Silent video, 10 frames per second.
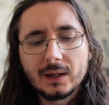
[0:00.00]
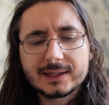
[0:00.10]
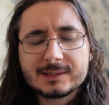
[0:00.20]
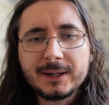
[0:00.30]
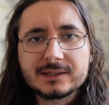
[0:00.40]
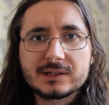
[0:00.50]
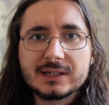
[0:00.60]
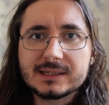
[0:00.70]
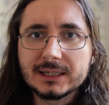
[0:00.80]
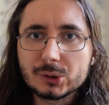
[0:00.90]
Despite
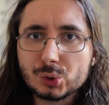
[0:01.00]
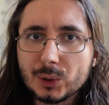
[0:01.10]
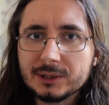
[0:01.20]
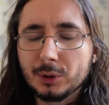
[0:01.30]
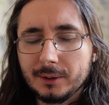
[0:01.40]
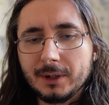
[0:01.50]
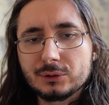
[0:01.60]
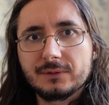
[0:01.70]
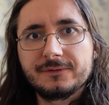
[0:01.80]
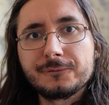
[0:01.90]
this incredible
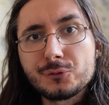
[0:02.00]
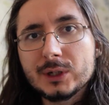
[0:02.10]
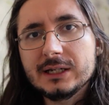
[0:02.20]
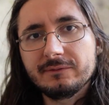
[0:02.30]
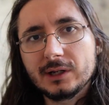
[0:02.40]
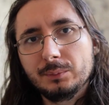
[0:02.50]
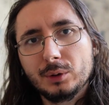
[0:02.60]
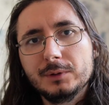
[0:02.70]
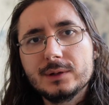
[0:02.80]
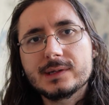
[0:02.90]
amount of freely available
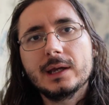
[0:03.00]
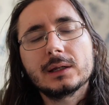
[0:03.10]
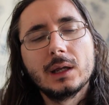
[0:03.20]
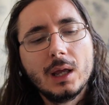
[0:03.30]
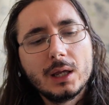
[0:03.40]
music,